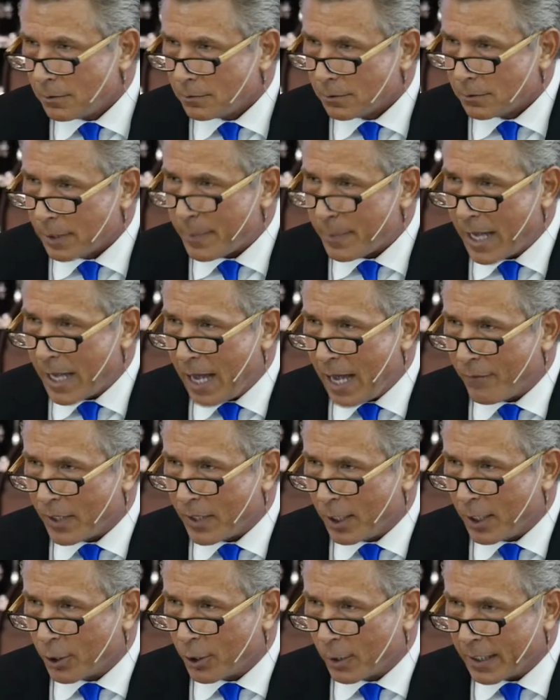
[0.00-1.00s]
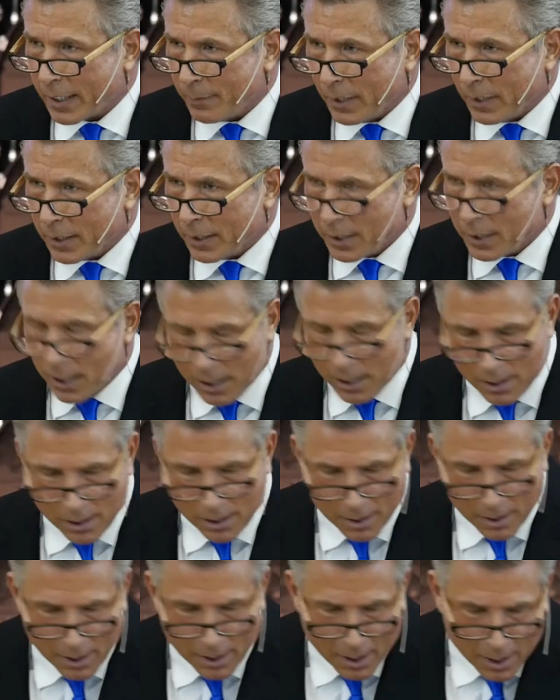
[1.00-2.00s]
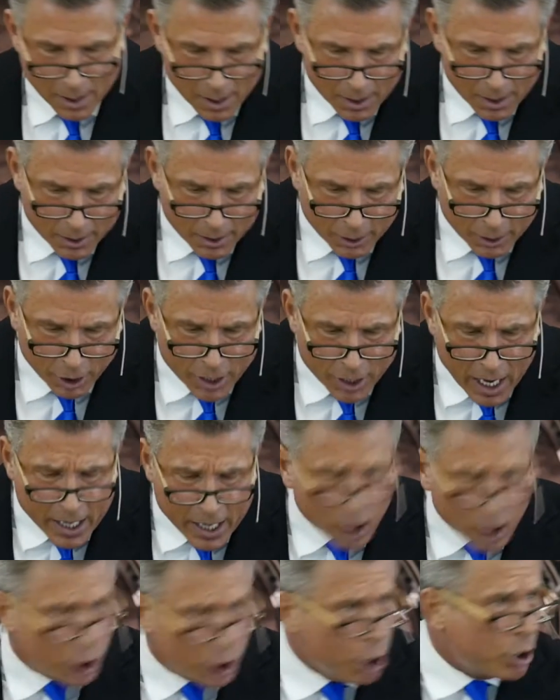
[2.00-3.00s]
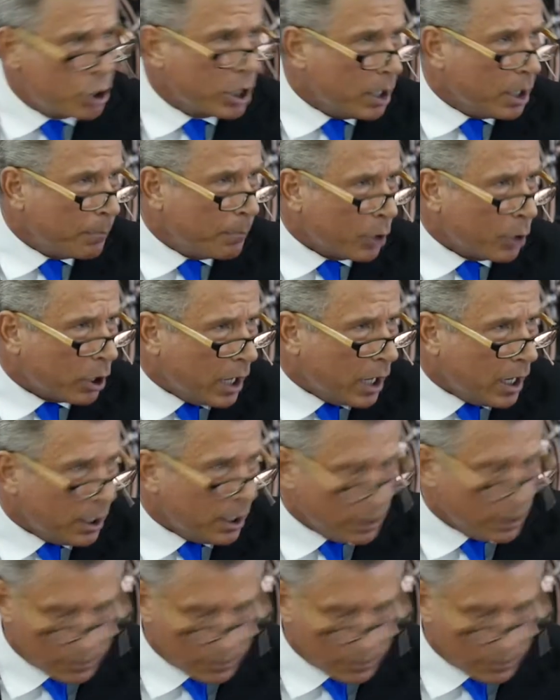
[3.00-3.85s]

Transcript: Let me have an agreement. You're not a kookaburra.